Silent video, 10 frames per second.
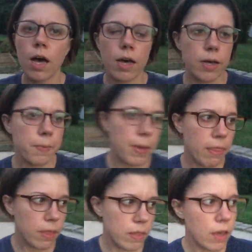
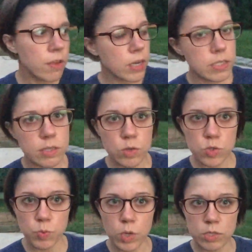And then the other
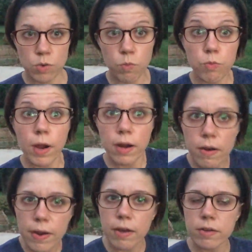instance was right
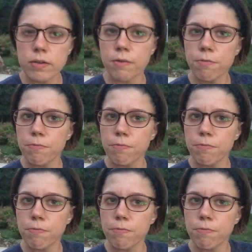around